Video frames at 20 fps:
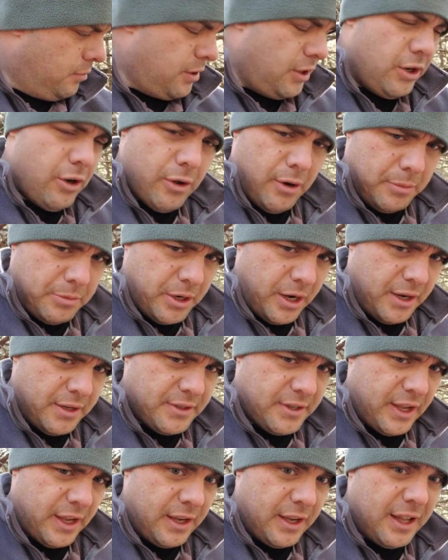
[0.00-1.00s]
You know what I'm trying to
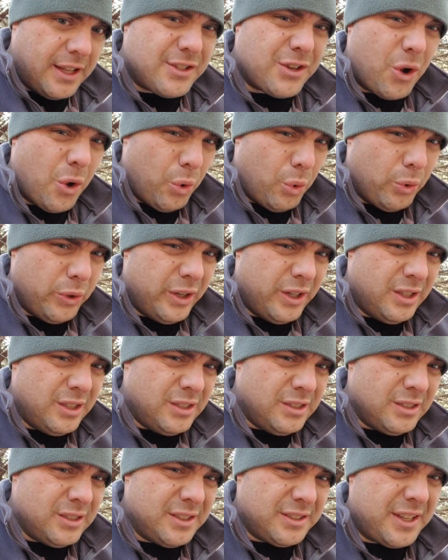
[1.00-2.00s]
say. It's cold.
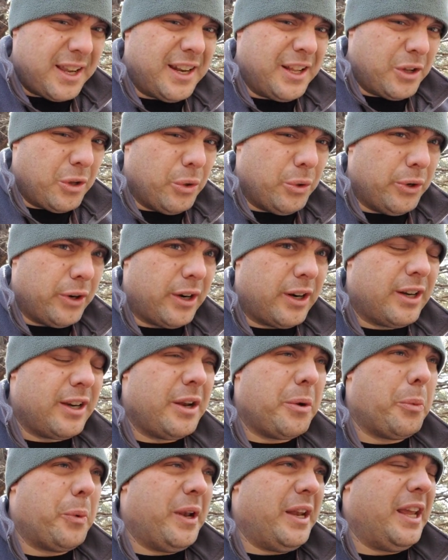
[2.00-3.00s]
It's getting colder
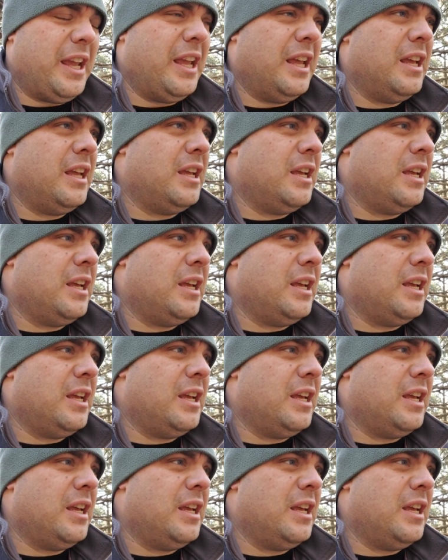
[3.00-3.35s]
and windy.